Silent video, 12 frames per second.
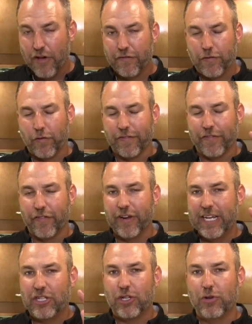for
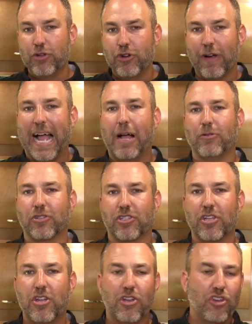free to your
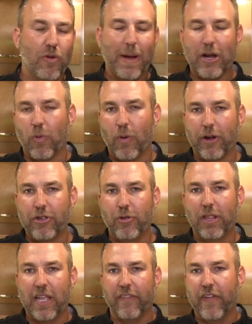house, no matter where
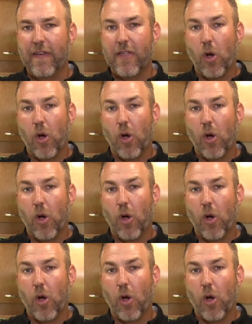you live.